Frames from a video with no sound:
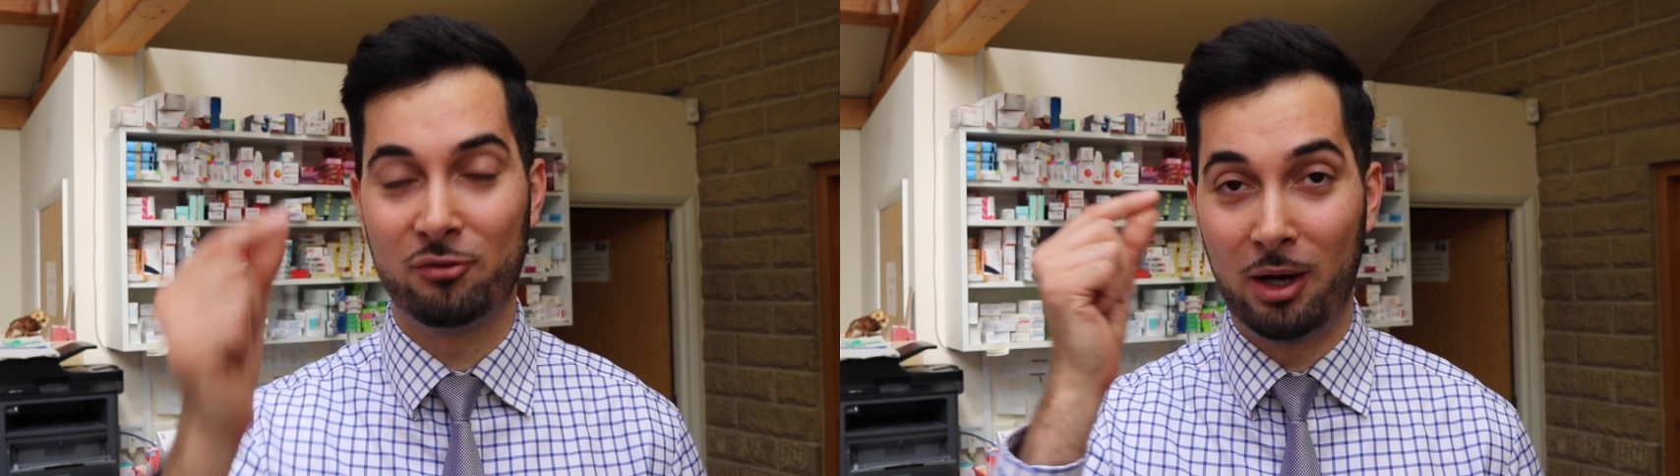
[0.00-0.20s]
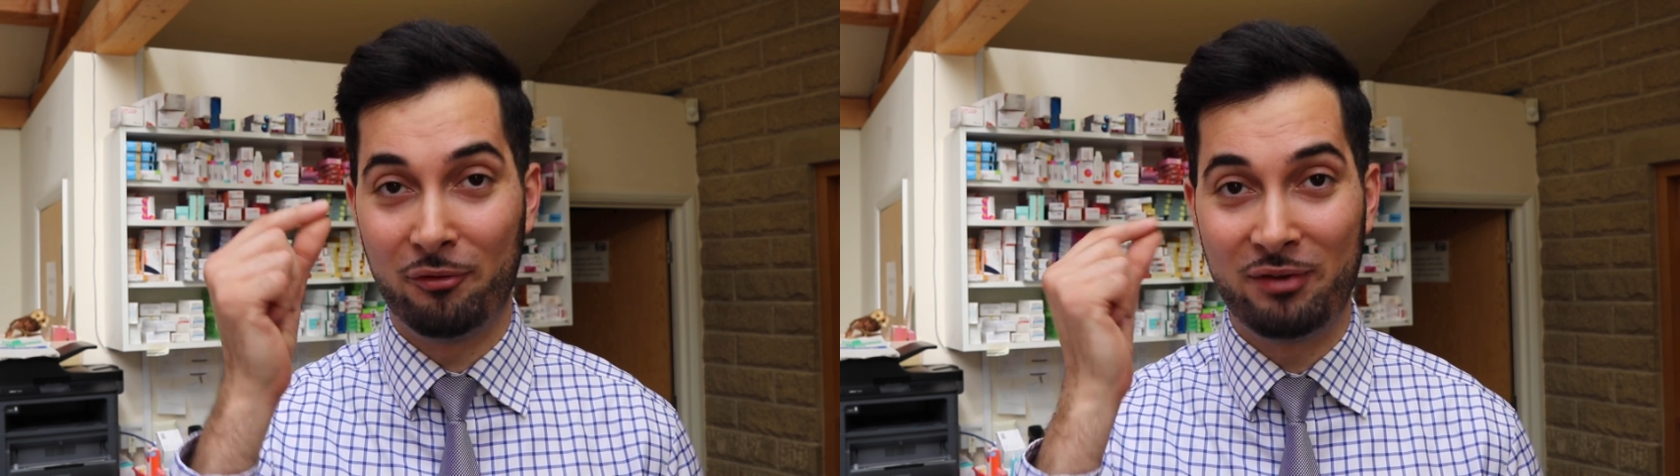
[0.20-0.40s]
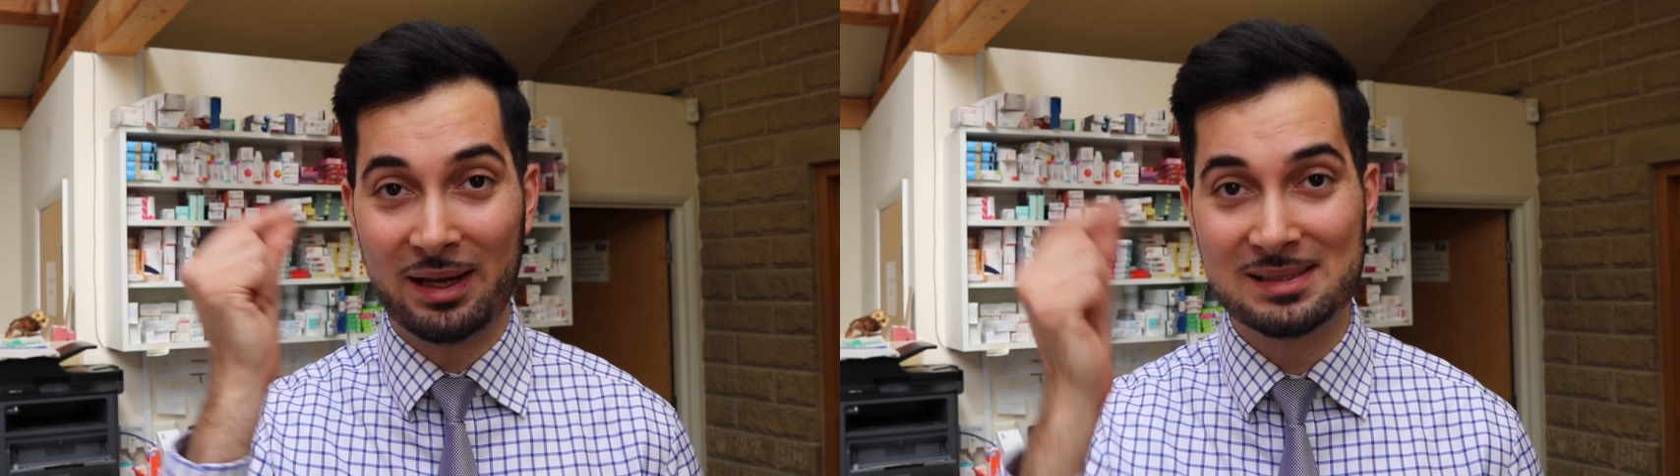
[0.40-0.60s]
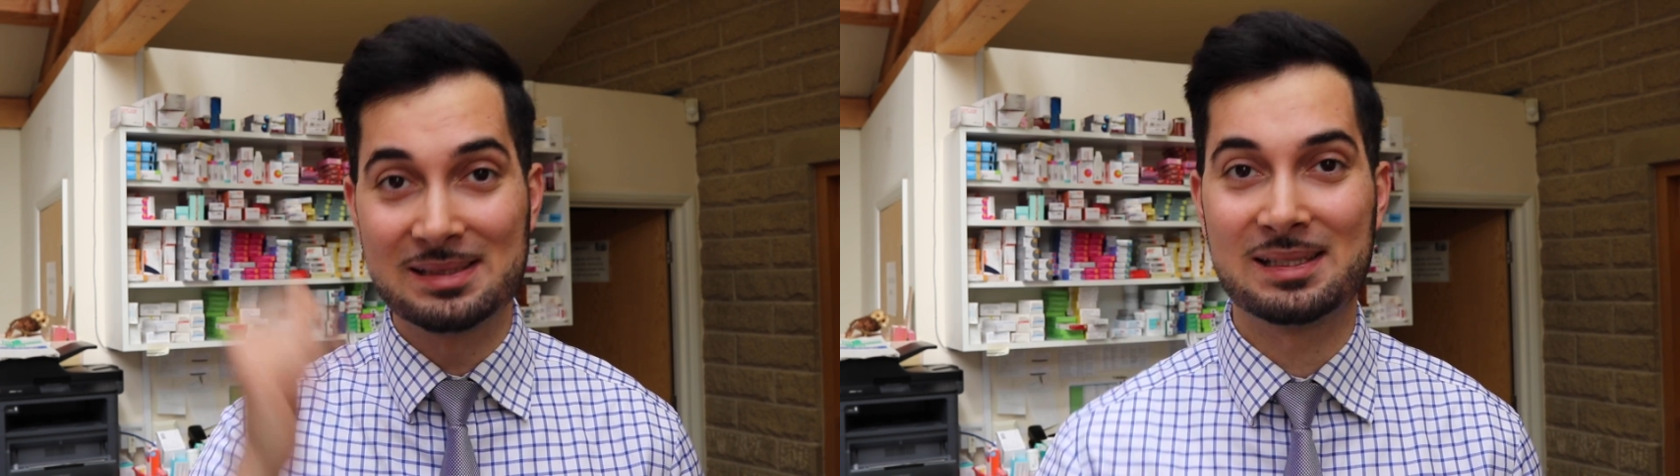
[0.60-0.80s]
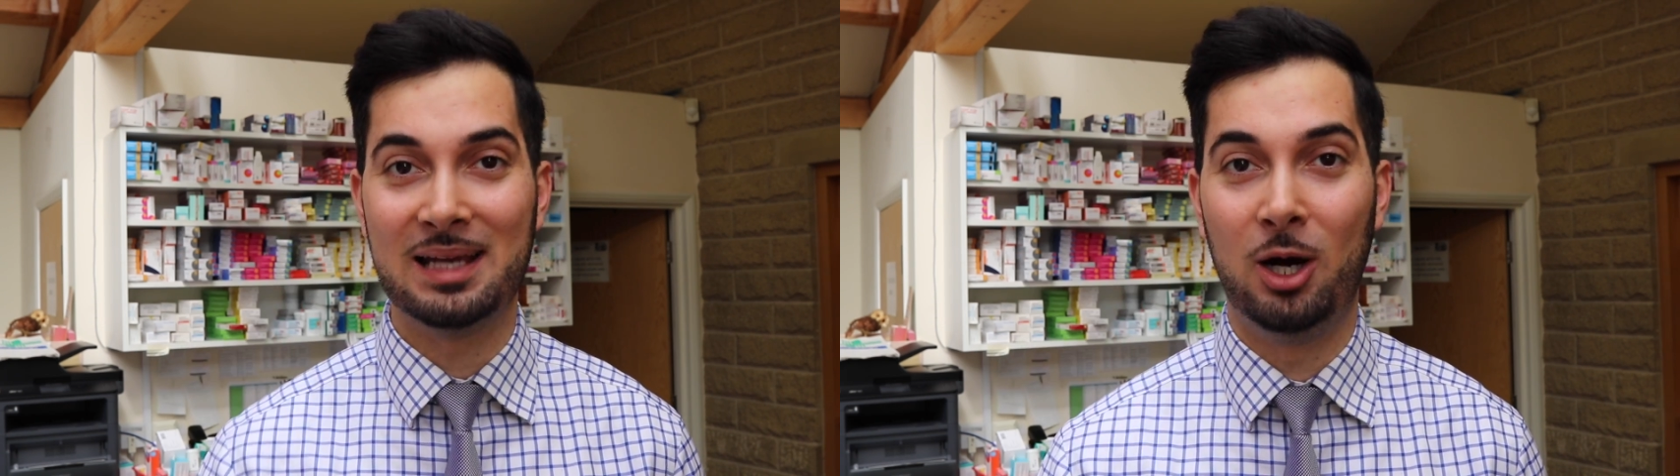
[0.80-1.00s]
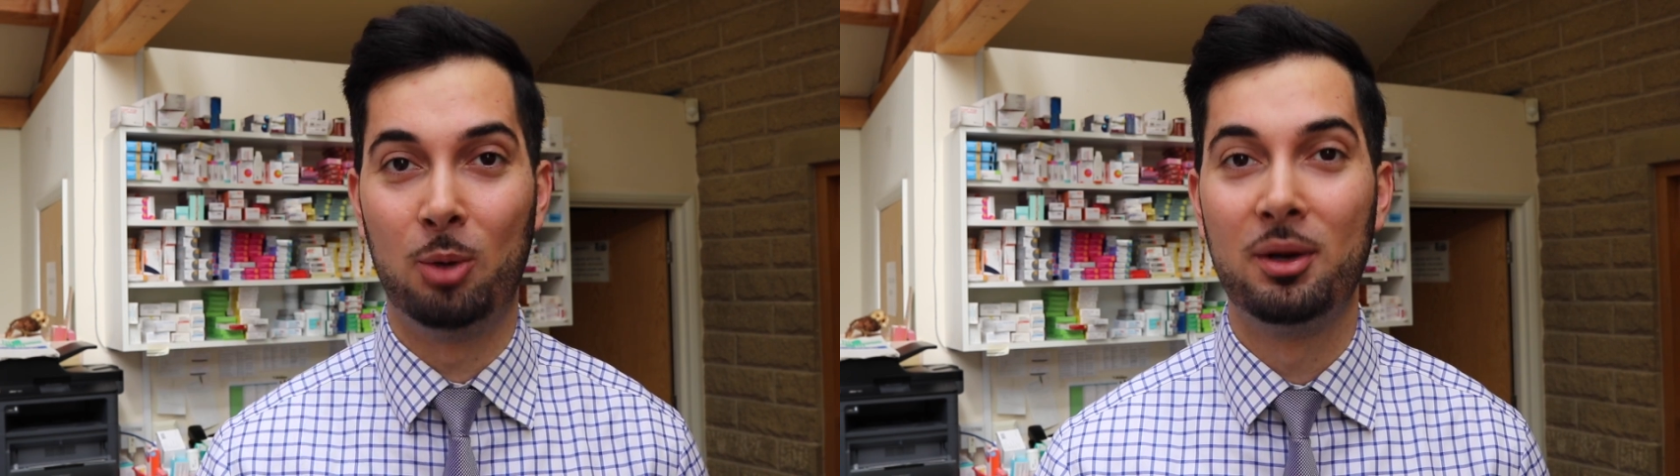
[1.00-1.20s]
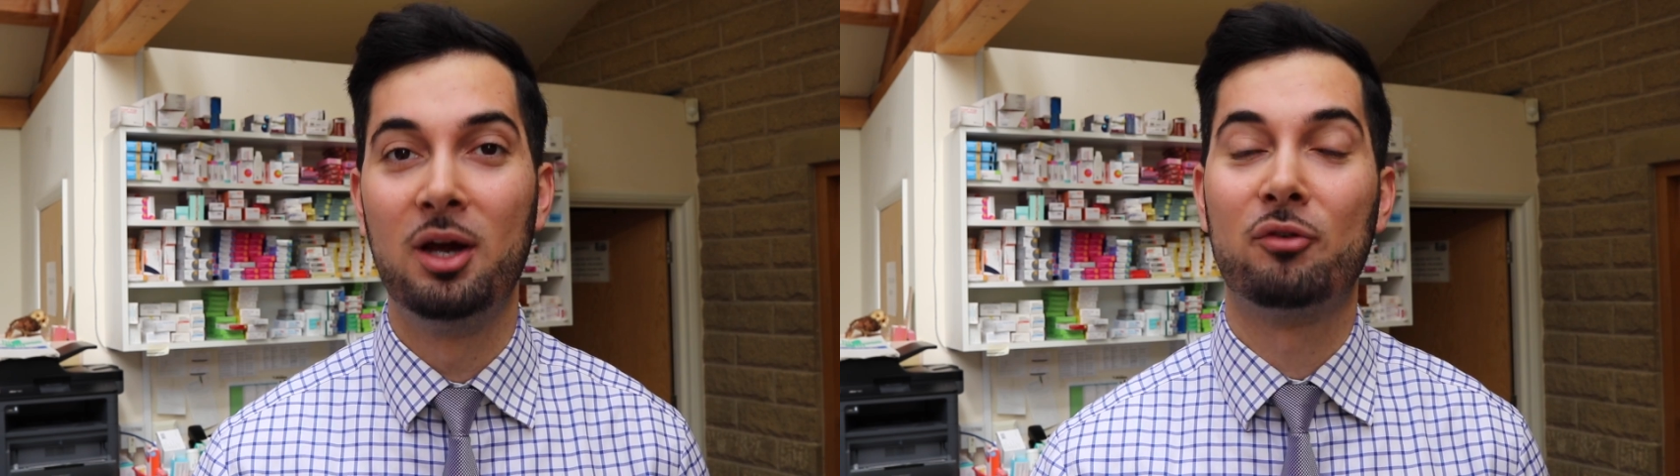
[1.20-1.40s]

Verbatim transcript: from our face and scalp